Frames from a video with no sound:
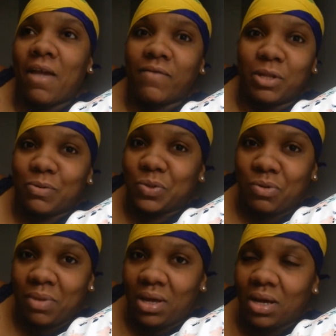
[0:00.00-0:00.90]
Everything was
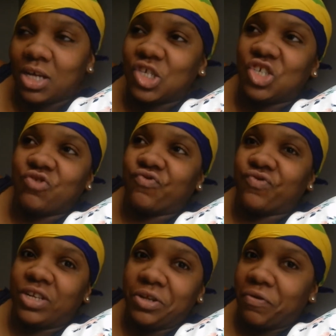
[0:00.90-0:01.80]
on me because she
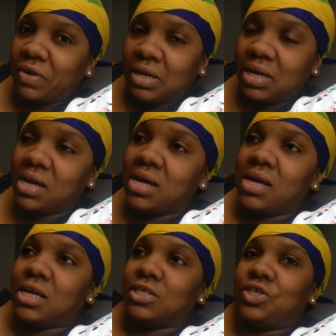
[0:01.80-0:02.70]
literally
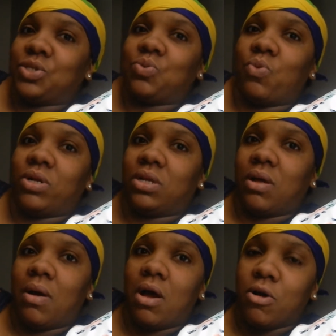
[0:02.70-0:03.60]
just
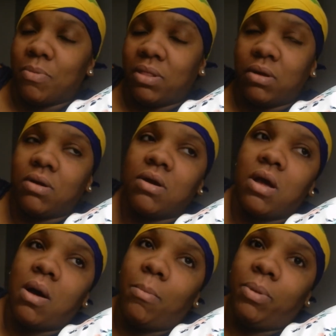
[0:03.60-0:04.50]
wanted her mother.
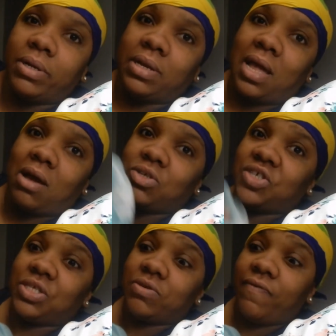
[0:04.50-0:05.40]
But now
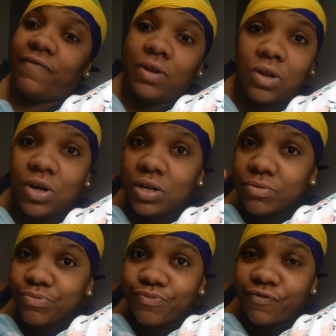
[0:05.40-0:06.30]
she's a
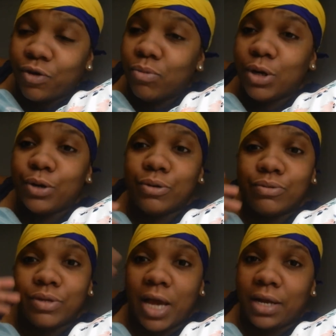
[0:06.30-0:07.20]
full-on,
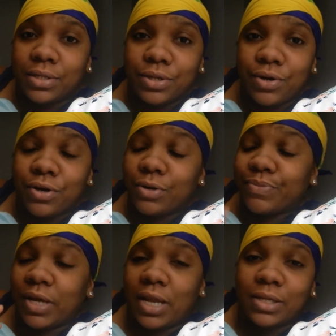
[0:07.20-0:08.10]
full-blown daddy's girl,
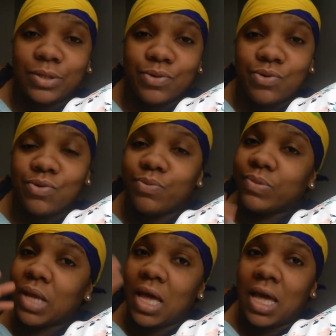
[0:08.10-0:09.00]
and that's cool.
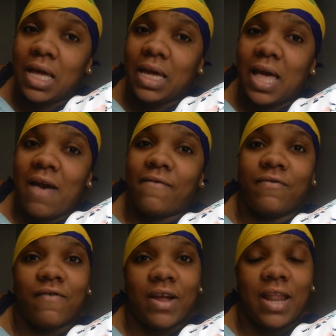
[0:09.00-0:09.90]
You have
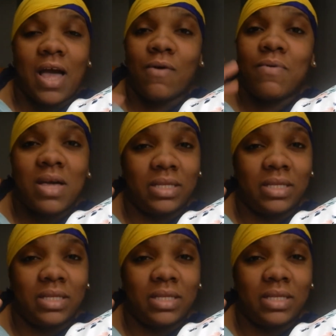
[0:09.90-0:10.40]
her for right now.